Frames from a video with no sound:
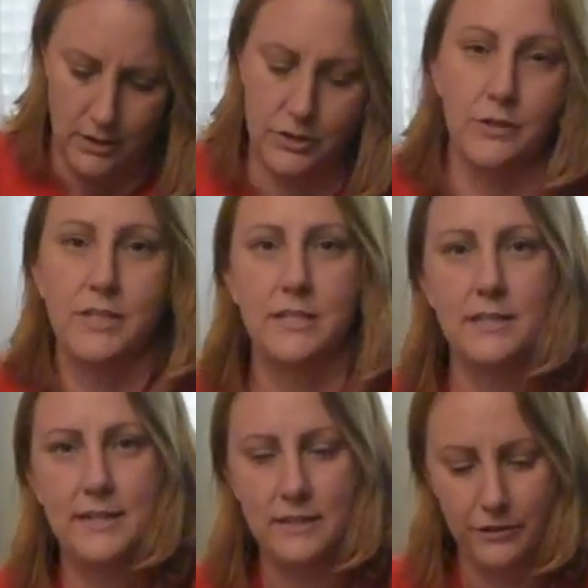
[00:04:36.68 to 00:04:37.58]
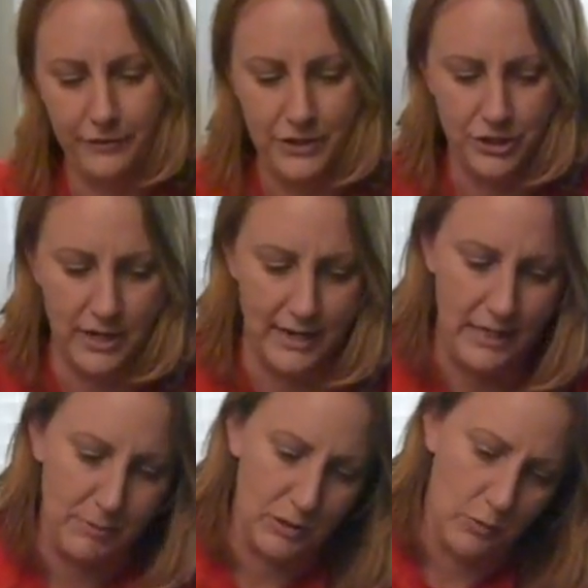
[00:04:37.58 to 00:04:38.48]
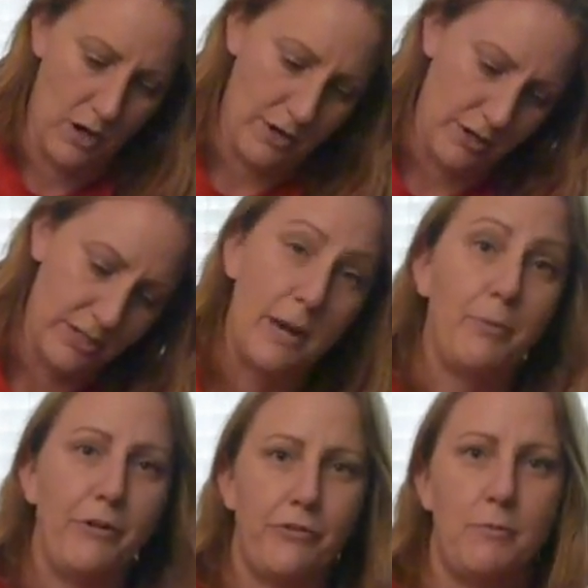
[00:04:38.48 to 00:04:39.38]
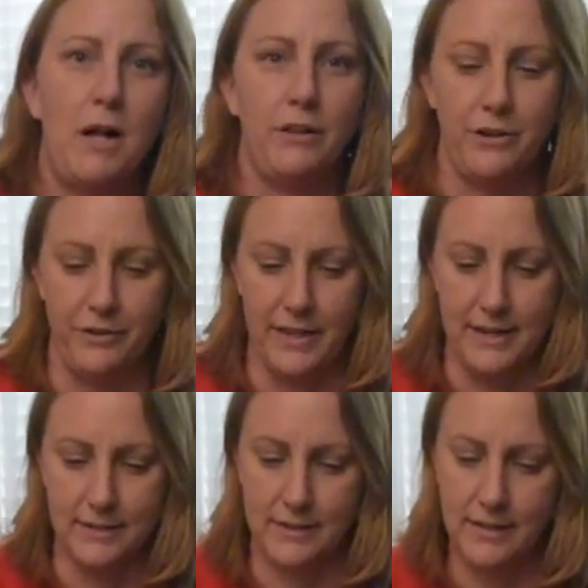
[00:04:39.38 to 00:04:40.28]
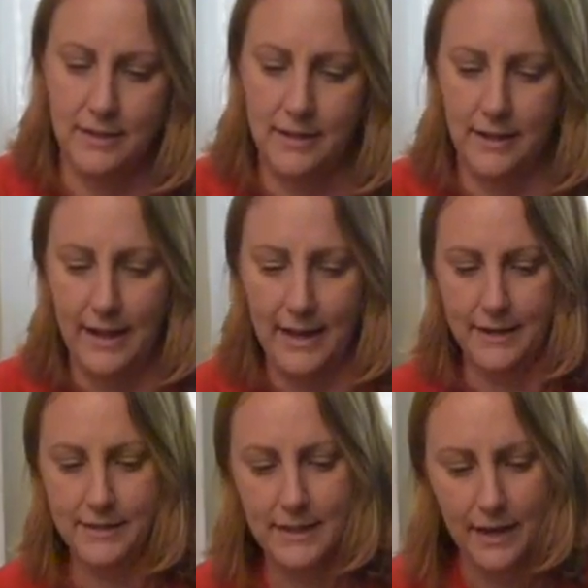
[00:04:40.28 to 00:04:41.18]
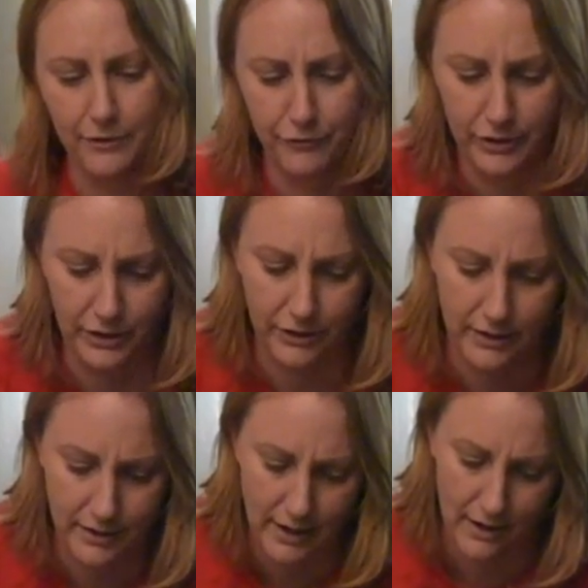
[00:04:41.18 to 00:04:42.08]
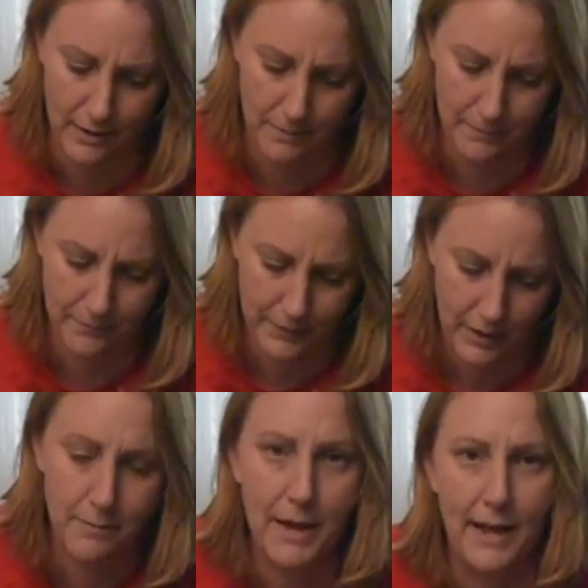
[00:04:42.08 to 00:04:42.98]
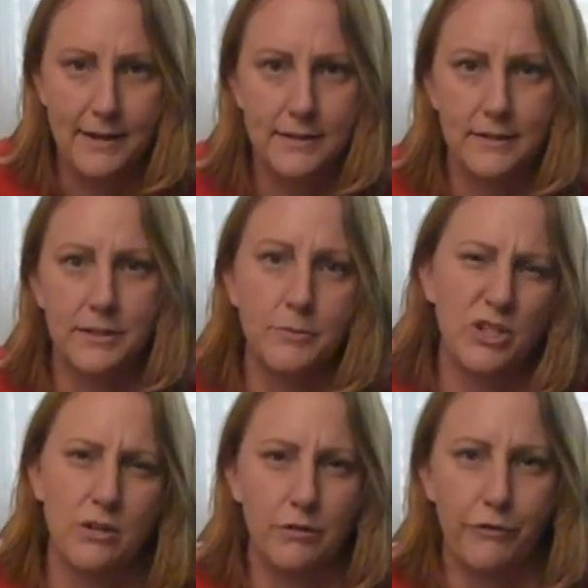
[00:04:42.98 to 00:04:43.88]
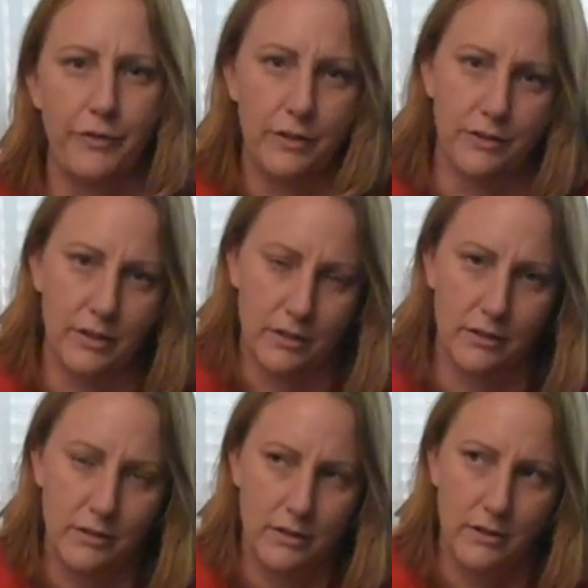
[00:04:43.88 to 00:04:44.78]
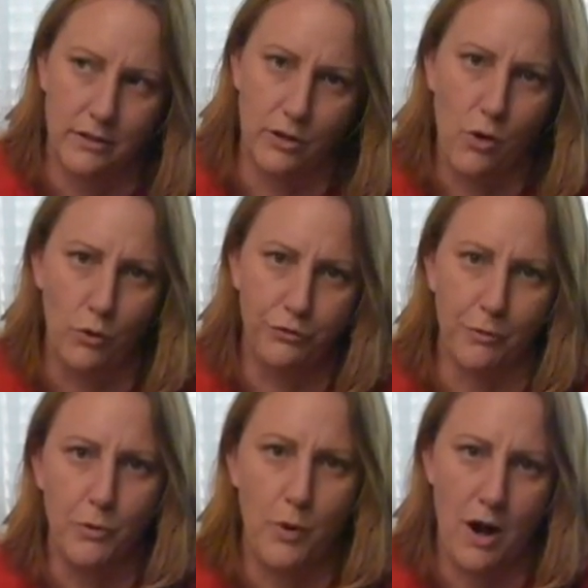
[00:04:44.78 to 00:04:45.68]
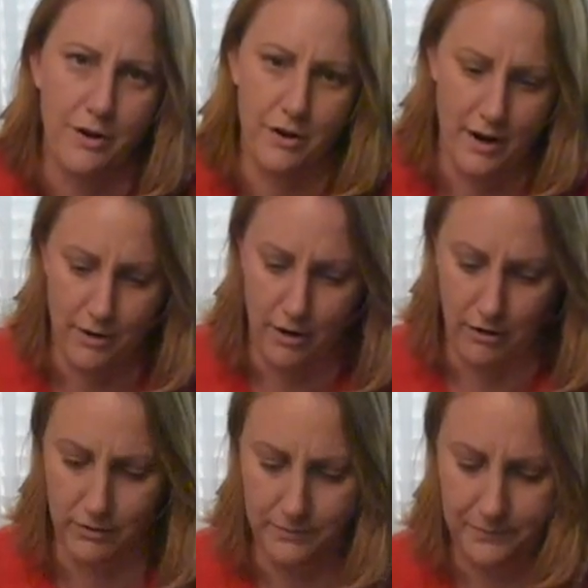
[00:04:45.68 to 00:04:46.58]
So this is a nice little feature, kind of keeps the water separate from all of your things, and it's got a really good padding system, so you don't feel the cold from the water at all.